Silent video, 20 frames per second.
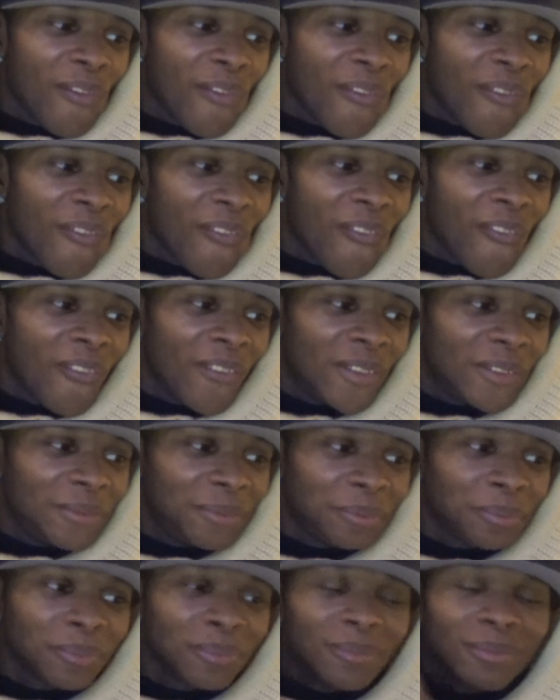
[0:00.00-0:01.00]
Oh,
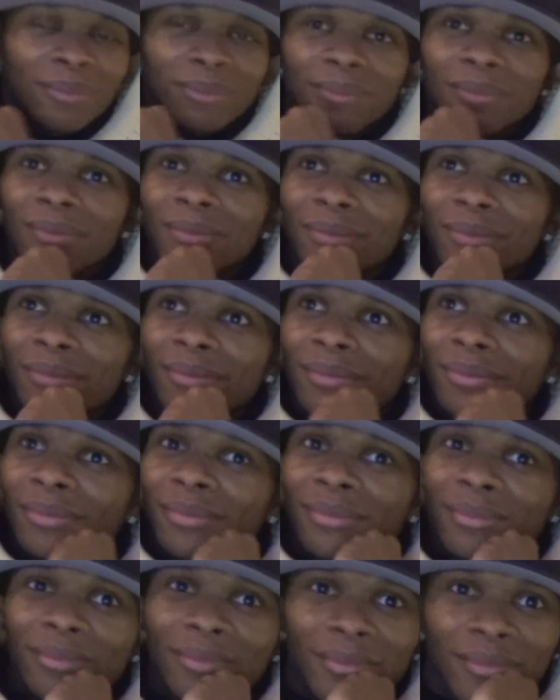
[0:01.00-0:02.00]
yeah.
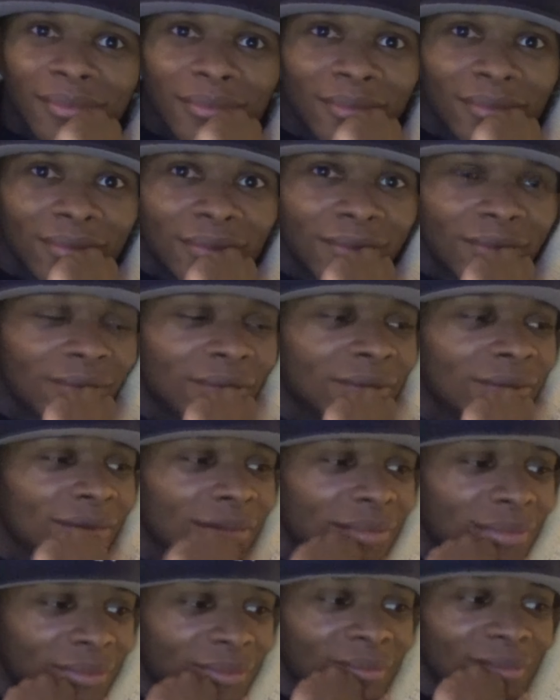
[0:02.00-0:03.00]
They look
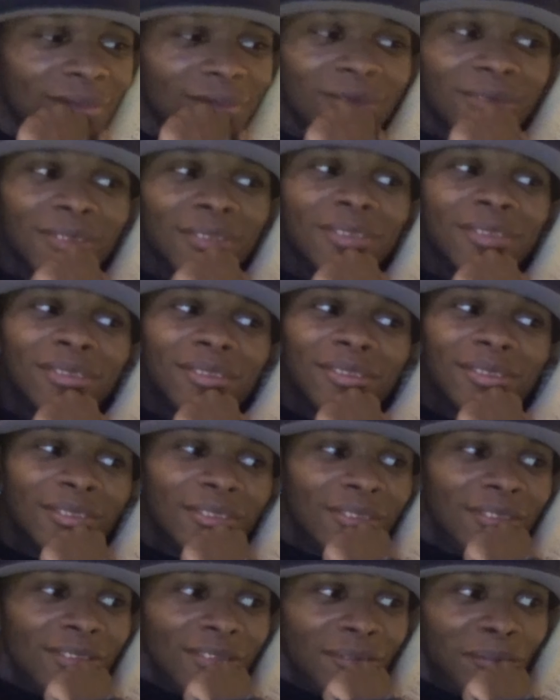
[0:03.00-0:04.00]
like they make
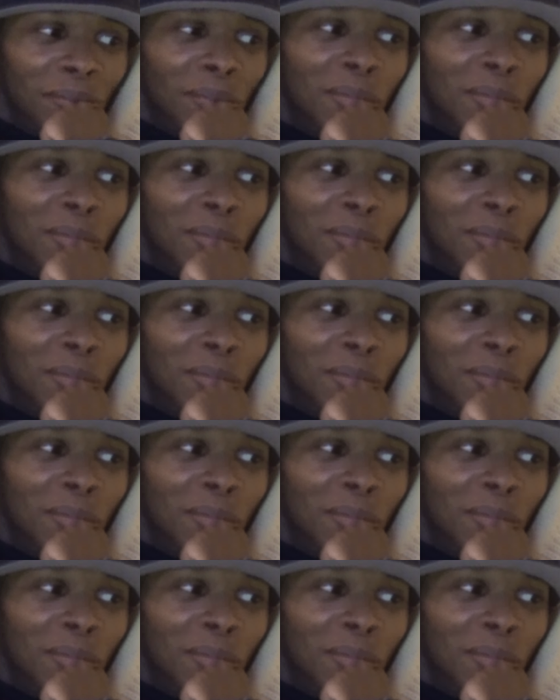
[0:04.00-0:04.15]
money.